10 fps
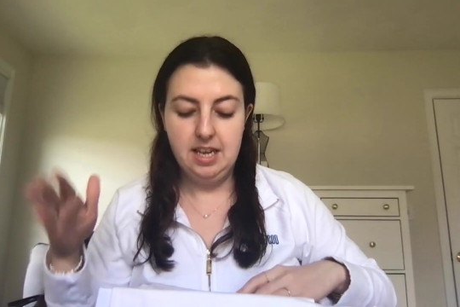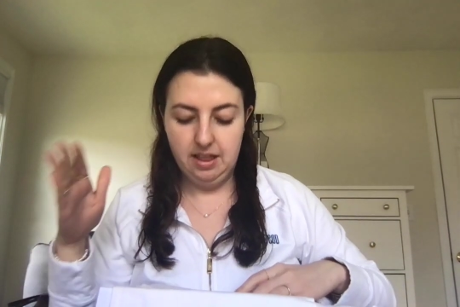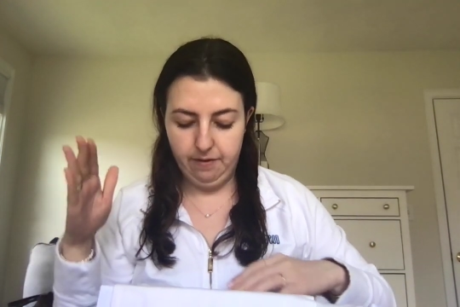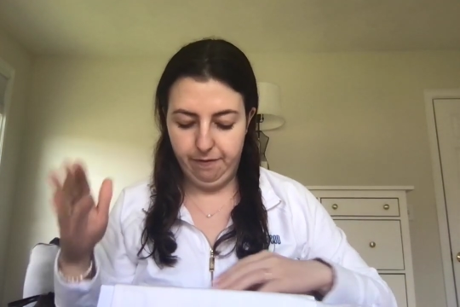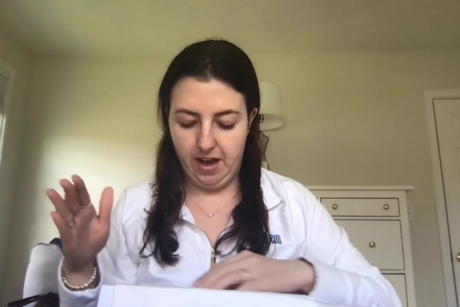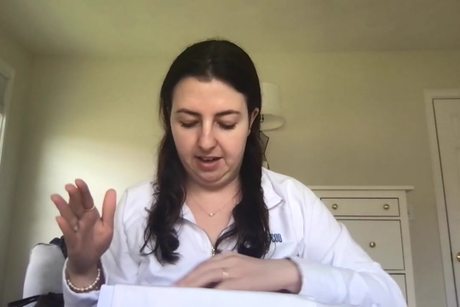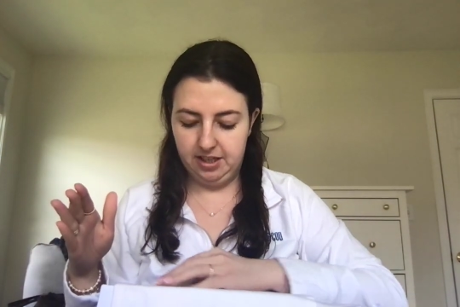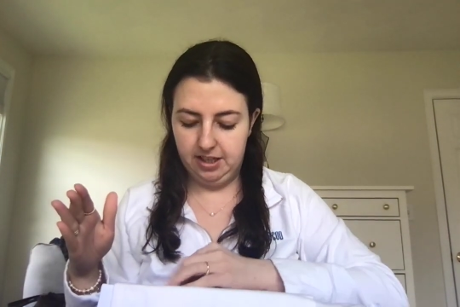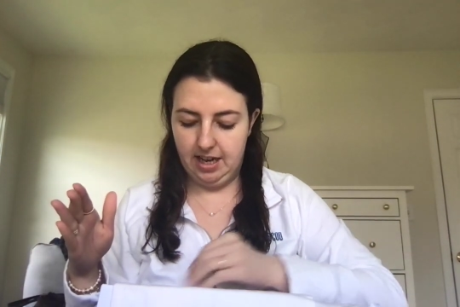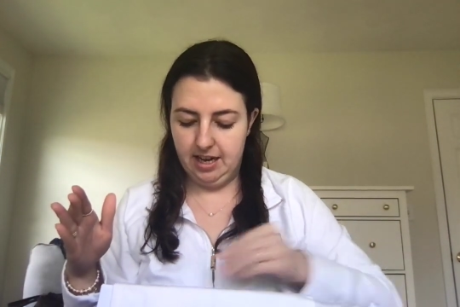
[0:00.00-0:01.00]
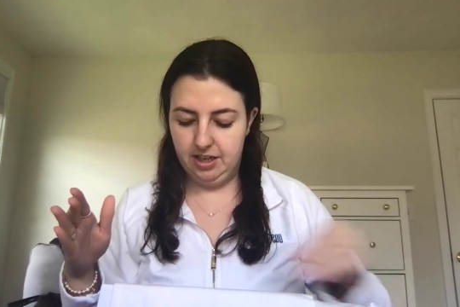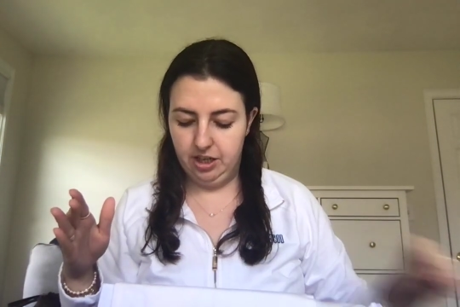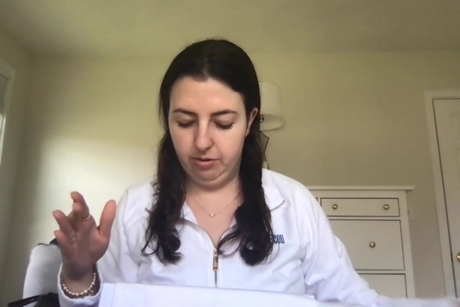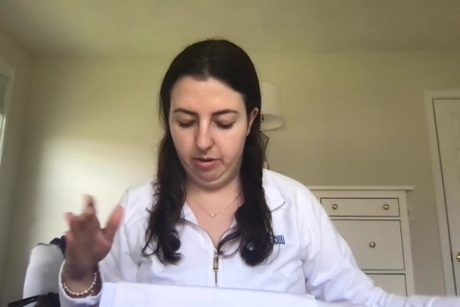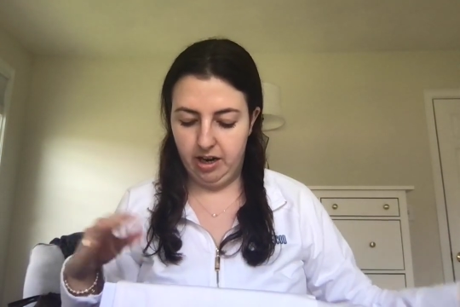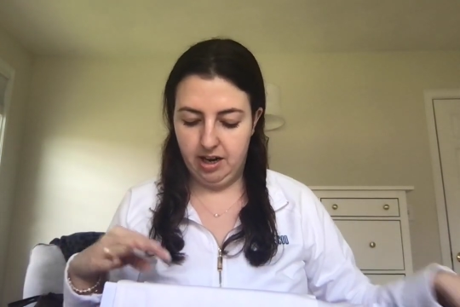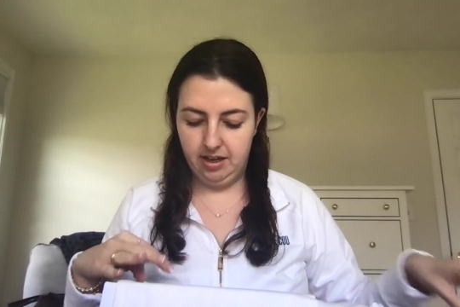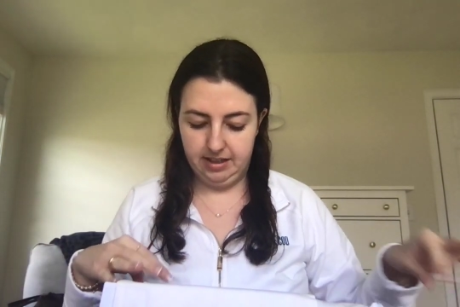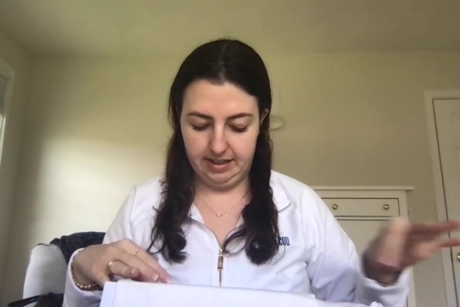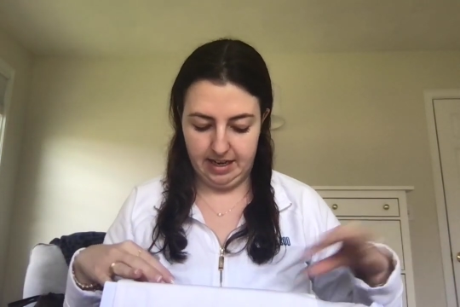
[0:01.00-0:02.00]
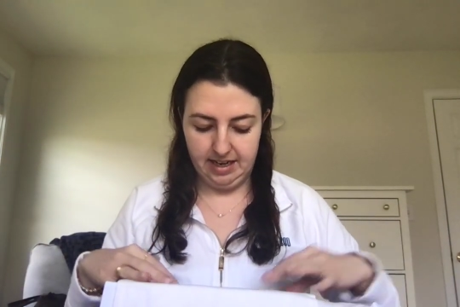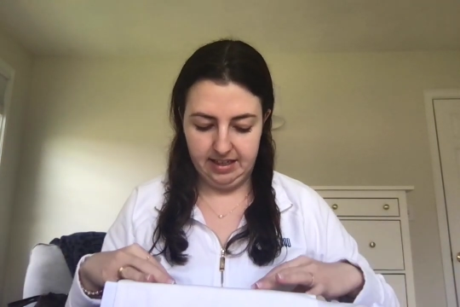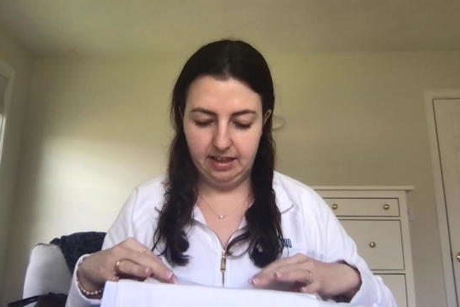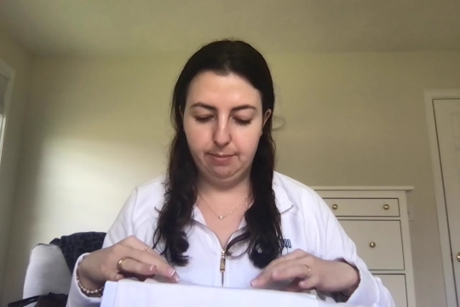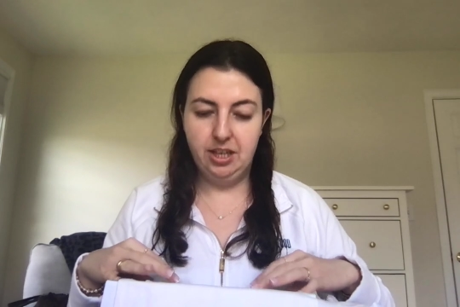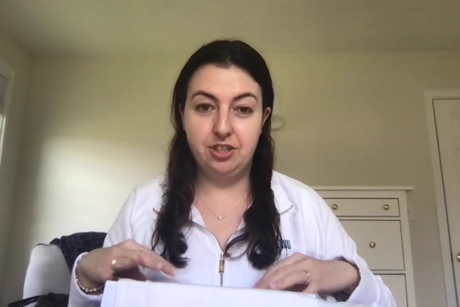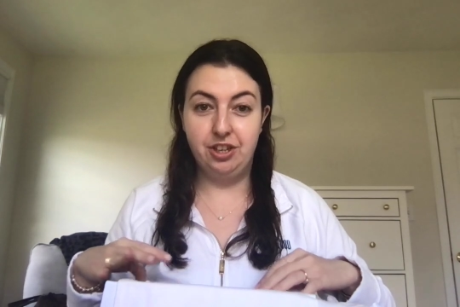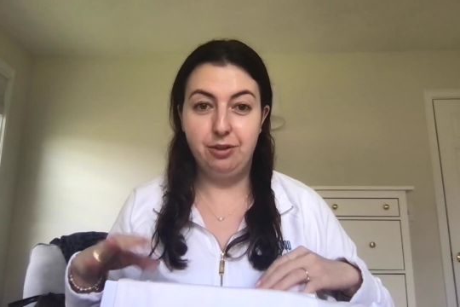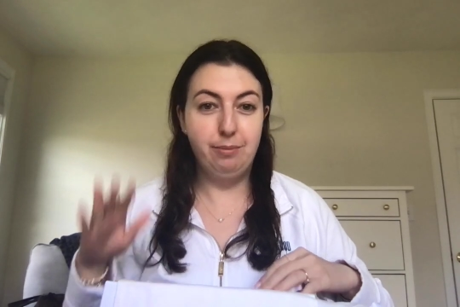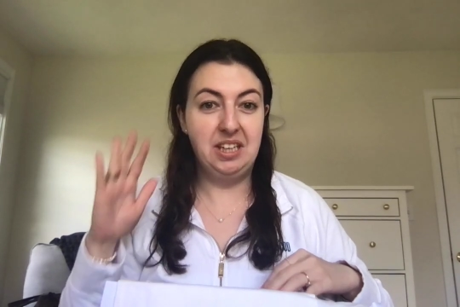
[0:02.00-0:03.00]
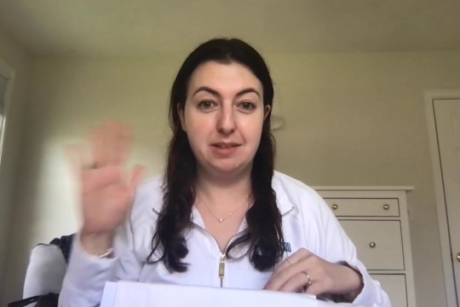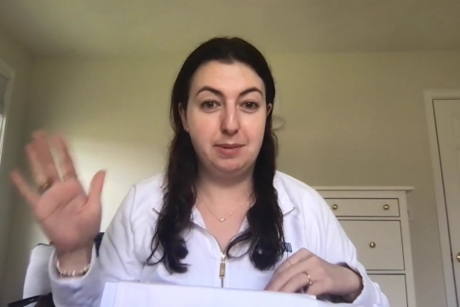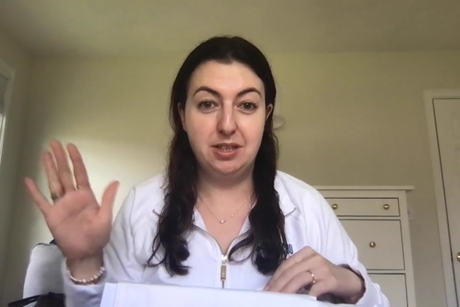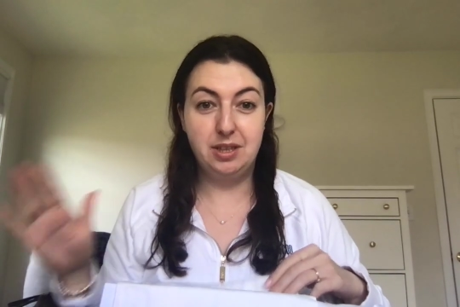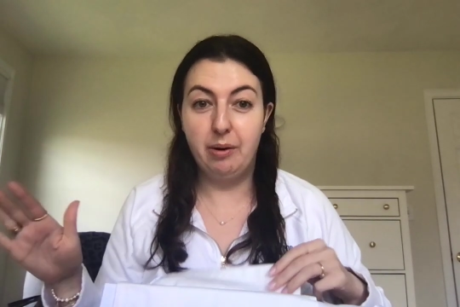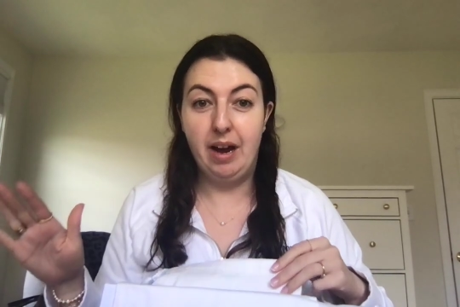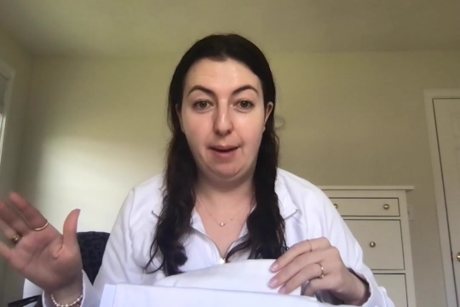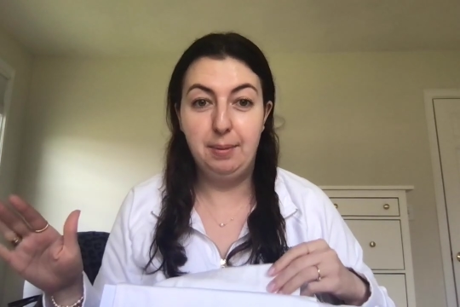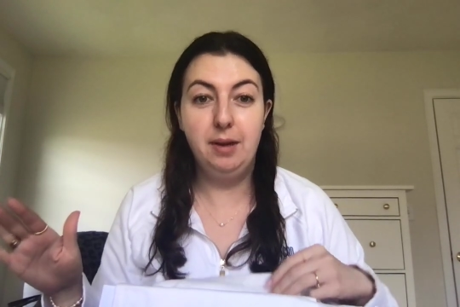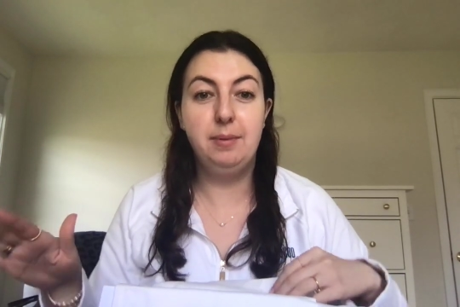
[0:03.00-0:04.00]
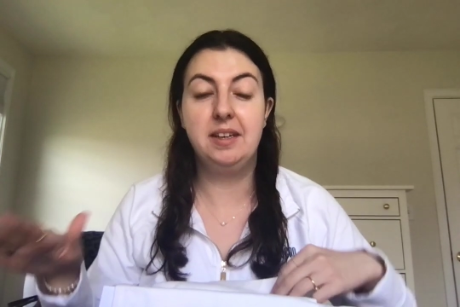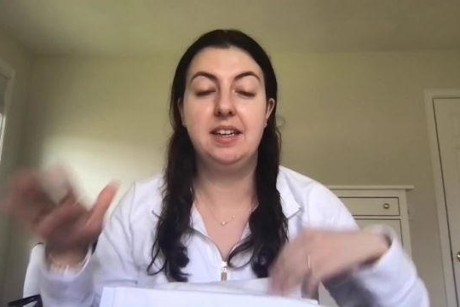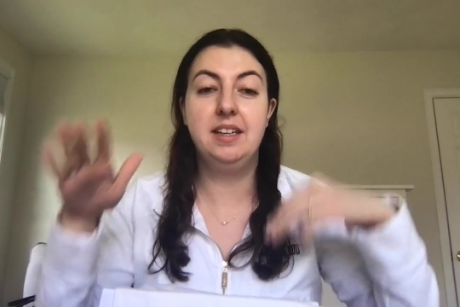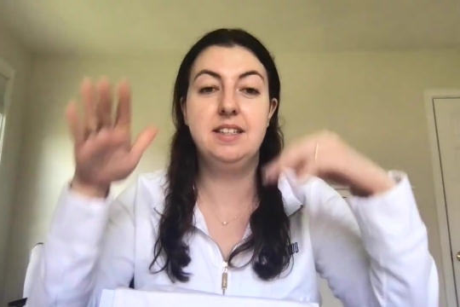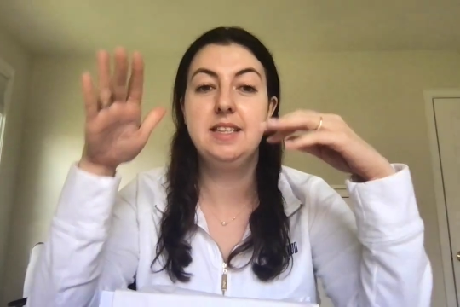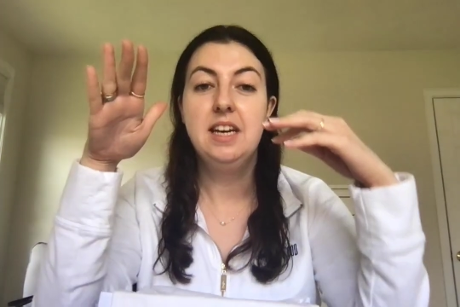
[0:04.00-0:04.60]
The fact that Dior decided to give me 2 makes me so happy, because